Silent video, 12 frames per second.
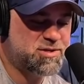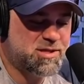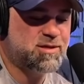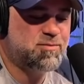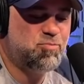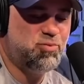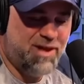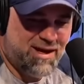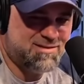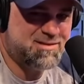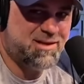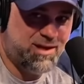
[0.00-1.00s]
The
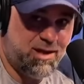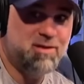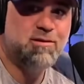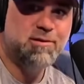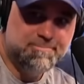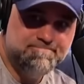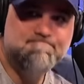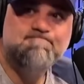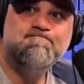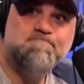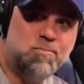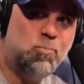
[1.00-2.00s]
complexity
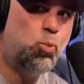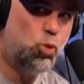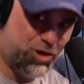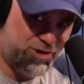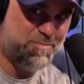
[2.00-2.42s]
would